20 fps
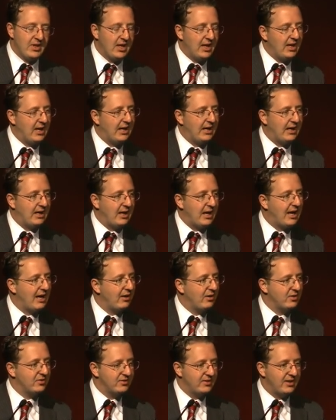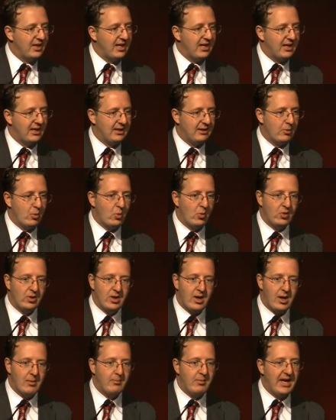held
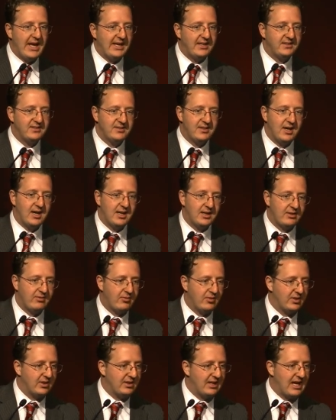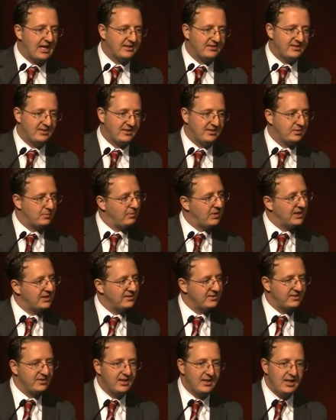a bank stock for the last 6
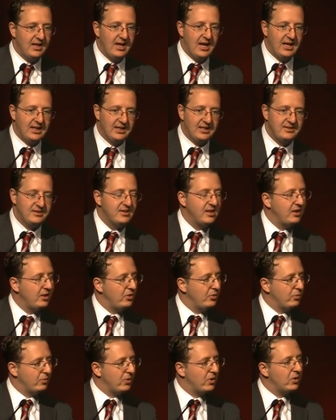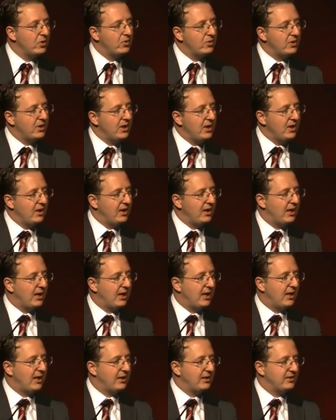months, and let's say you rode
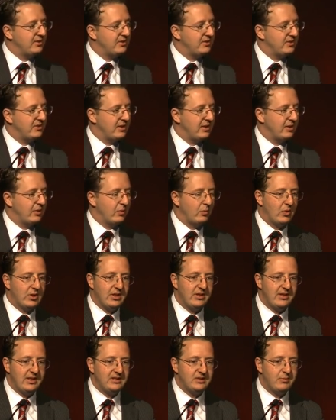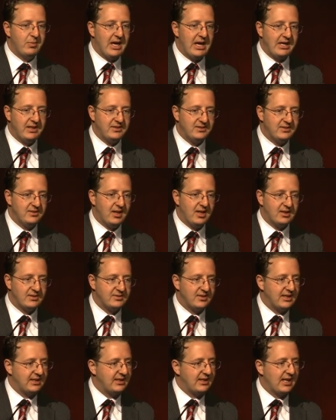one of these bank
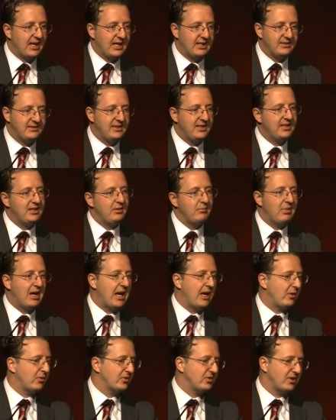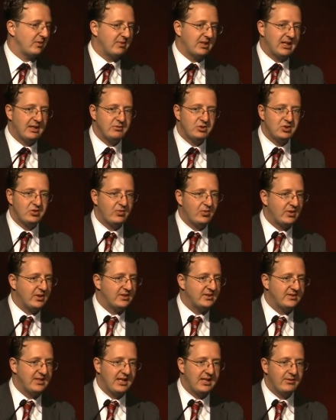stocks like TD Bank or something, and just for the
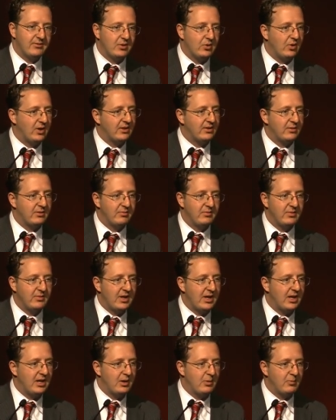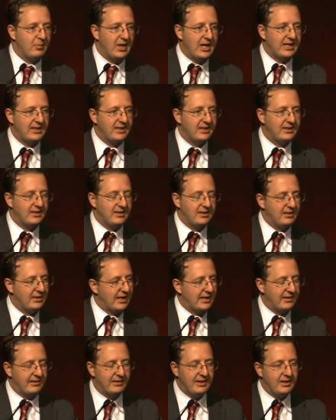sake of no other bank that
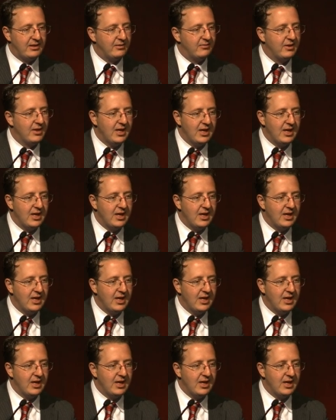I could think of,